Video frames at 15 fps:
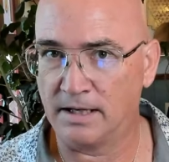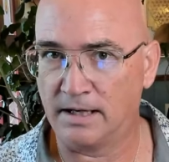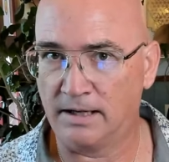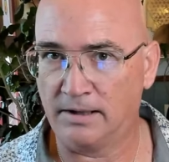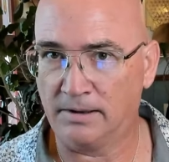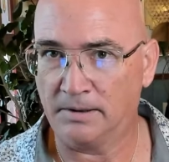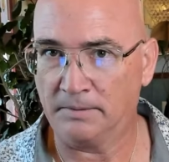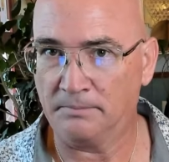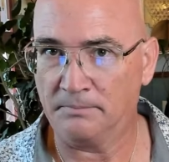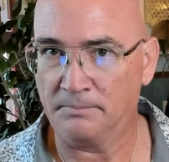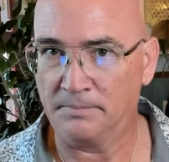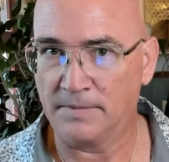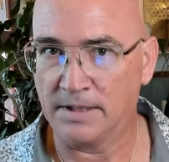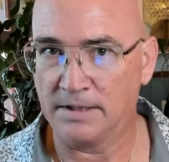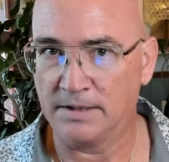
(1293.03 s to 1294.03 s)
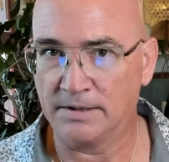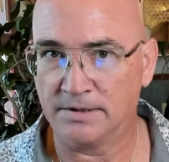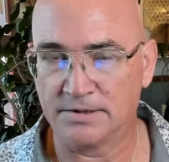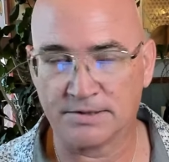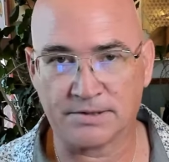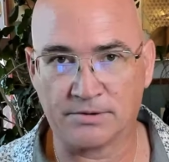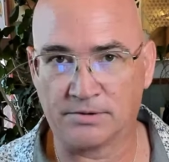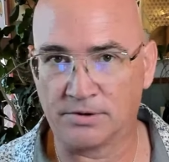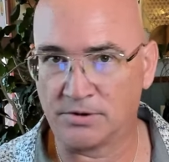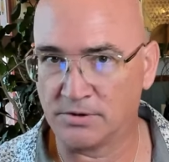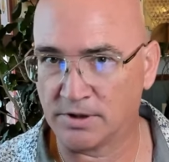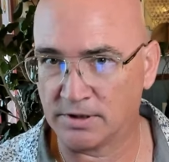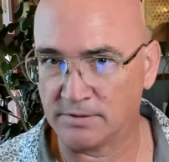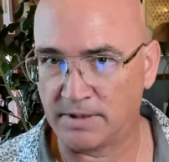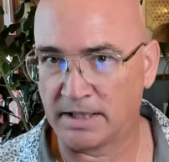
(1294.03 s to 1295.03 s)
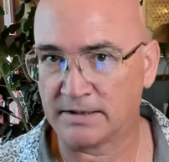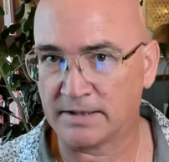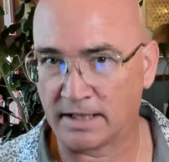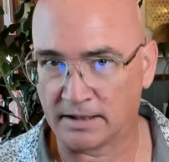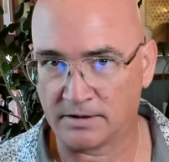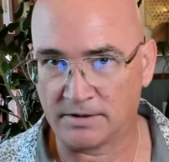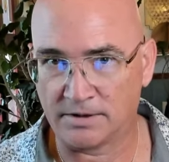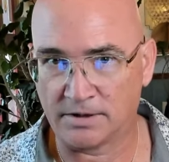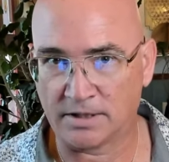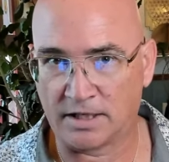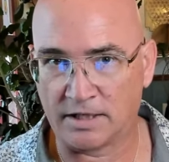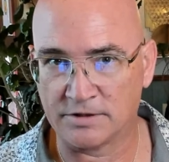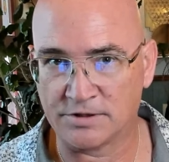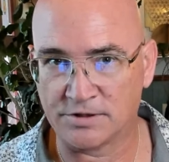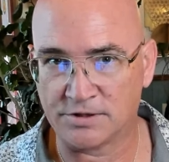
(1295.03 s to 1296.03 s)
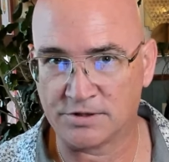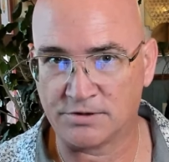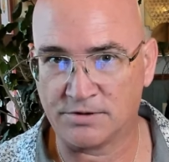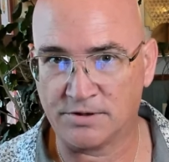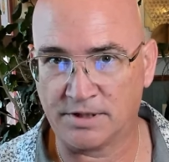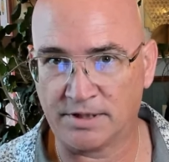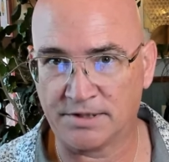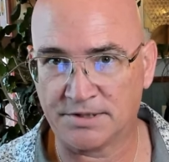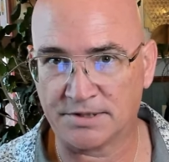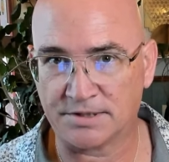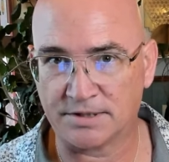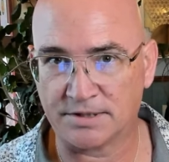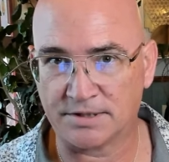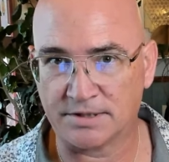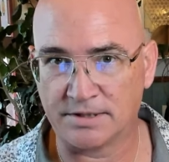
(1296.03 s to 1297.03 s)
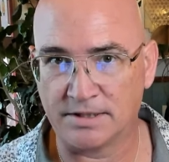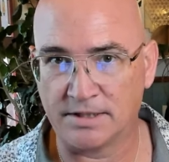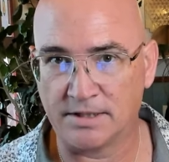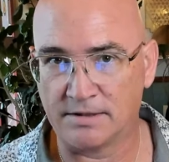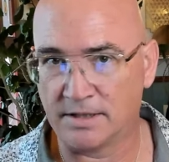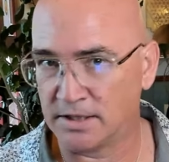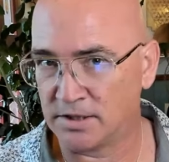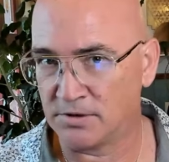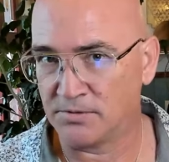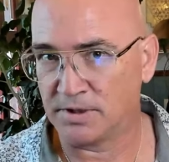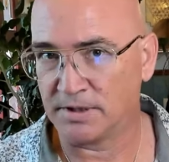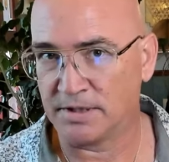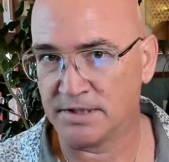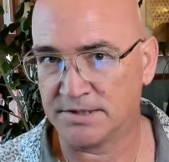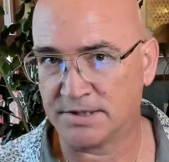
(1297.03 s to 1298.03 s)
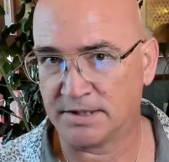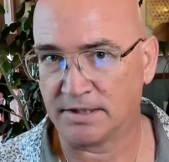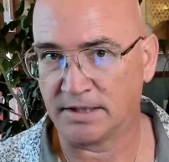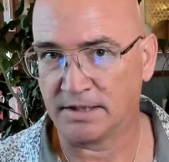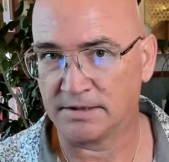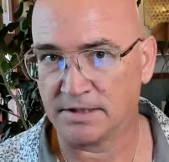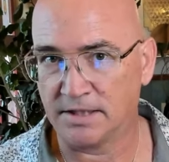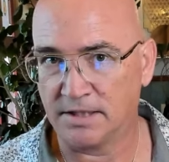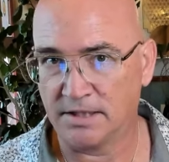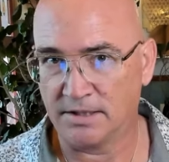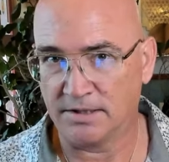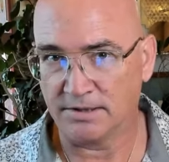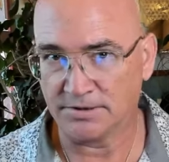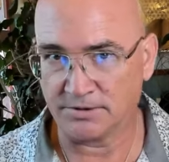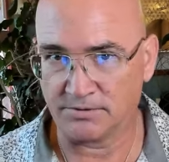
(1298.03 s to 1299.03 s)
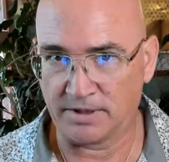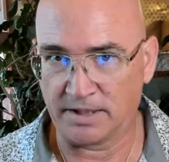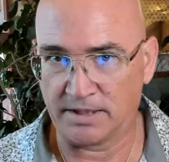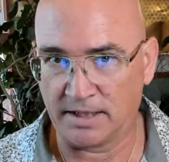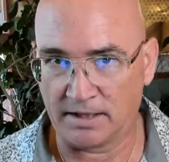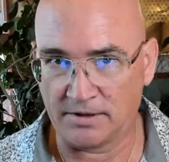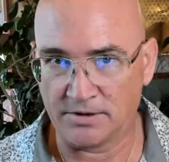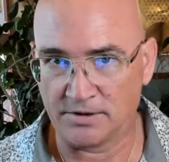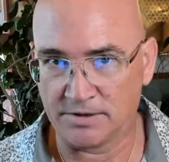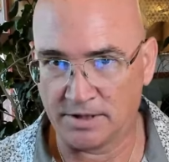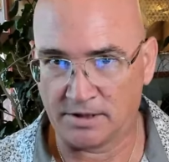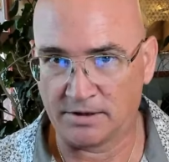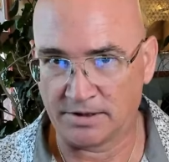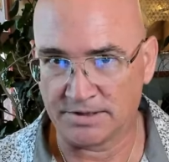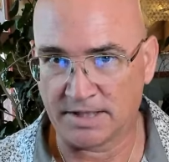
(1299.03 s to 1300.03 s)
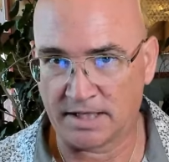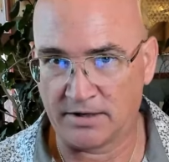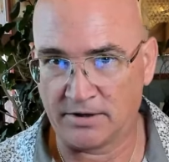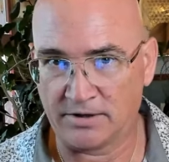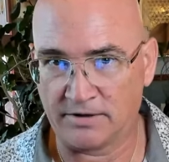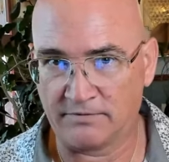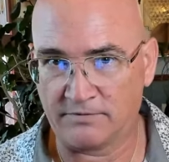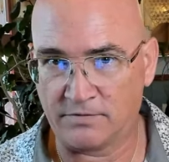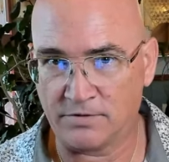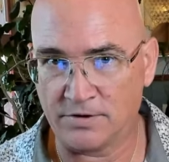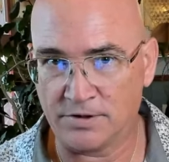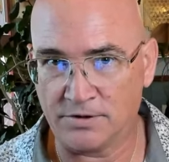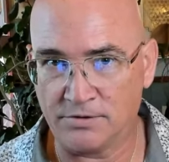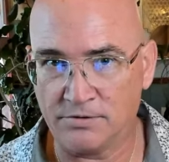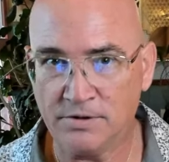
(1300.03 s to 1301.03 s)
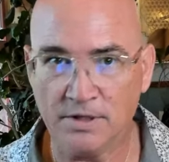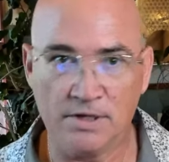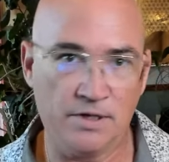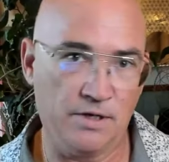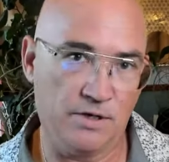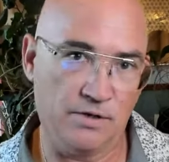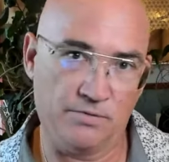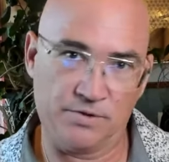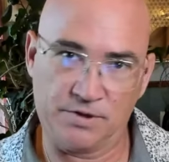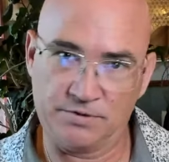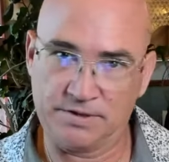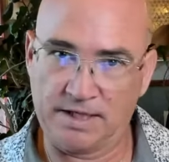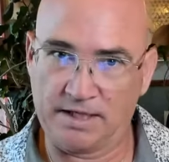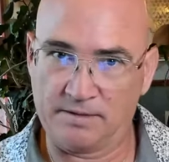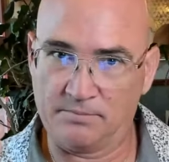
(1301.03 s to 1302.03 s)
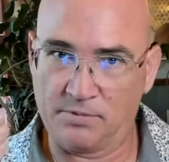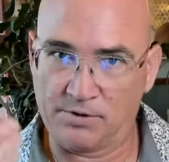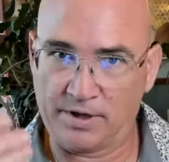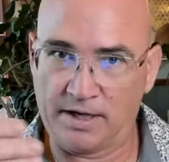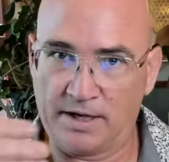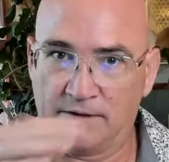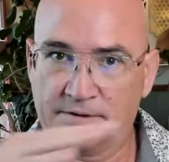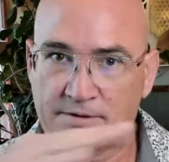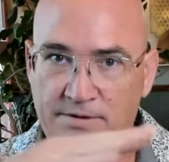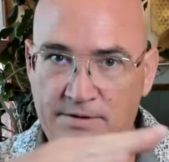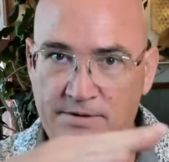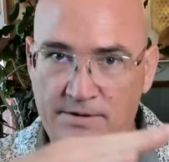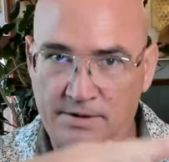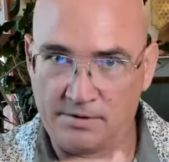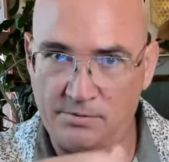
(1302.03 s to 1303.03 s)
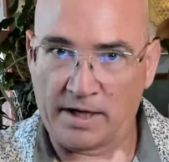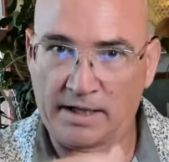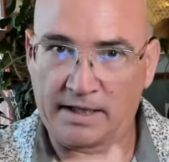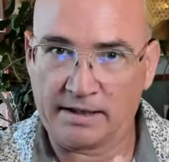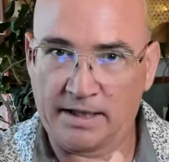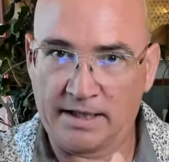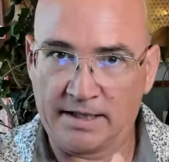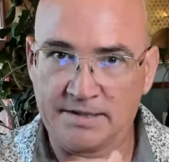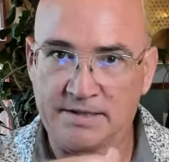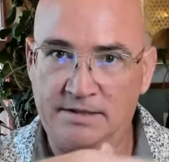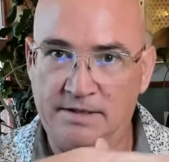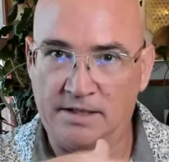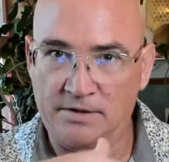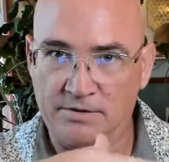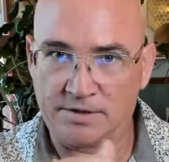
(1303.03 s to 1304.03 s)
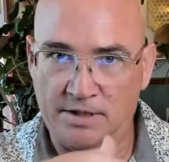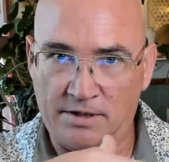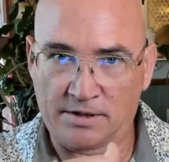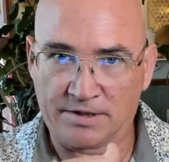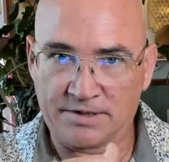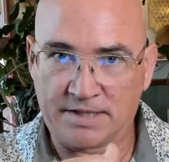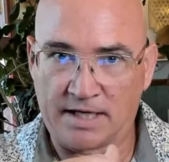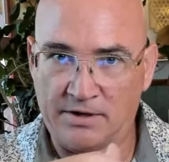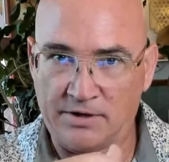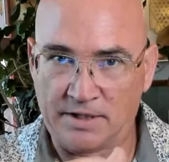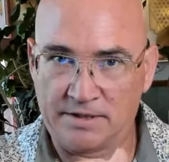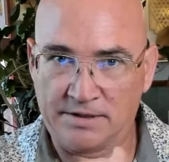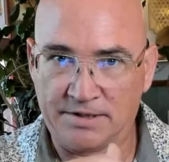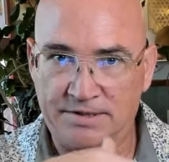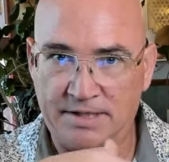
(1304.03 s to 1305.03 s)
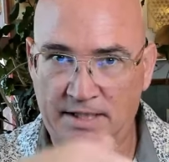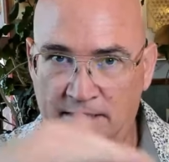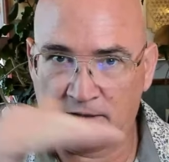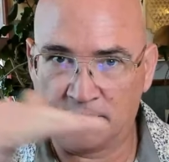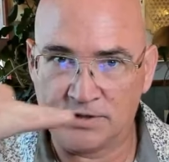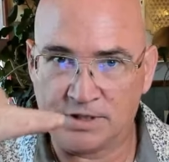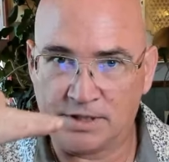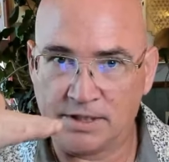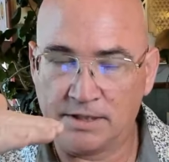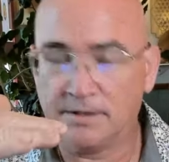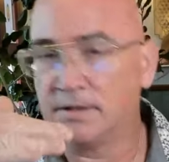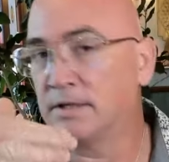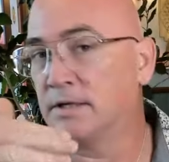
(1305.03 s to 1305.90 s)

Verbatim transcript: Um, so you can make that clear conscious choice that you're releasing it. So right now, your dog is carrying it for you. When you take a breath, recognizing that your dog is carrying this energy,